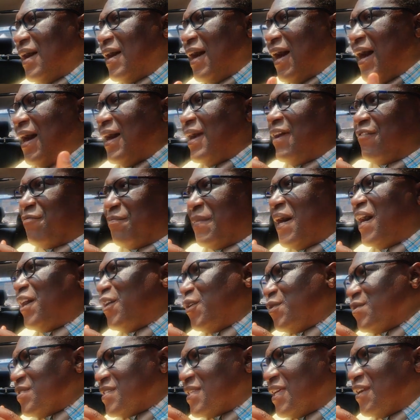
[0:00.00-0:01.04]
I have my
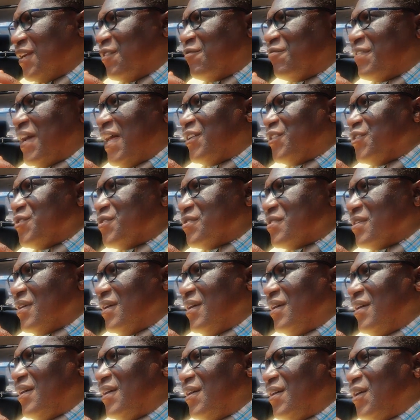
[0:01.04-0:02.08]
own set of values.
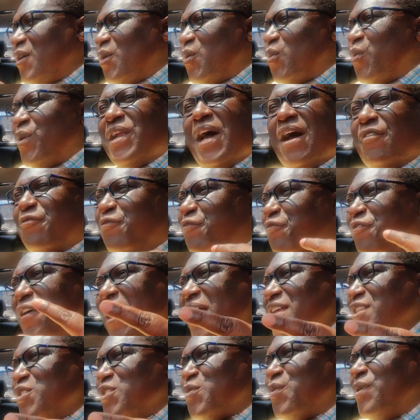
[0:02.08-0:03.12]
We're not
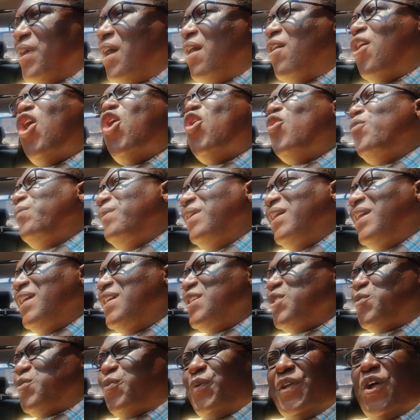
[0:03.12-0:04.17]
friends. We're not
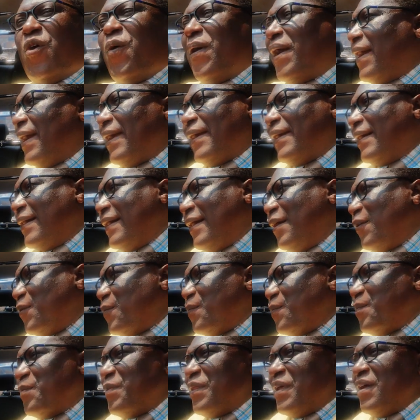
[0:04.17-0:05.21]
homies. We don't hang out.
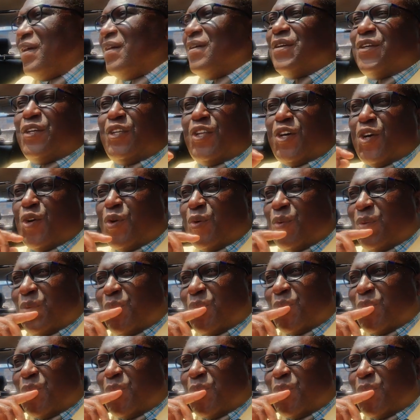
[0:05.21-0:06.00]
You know,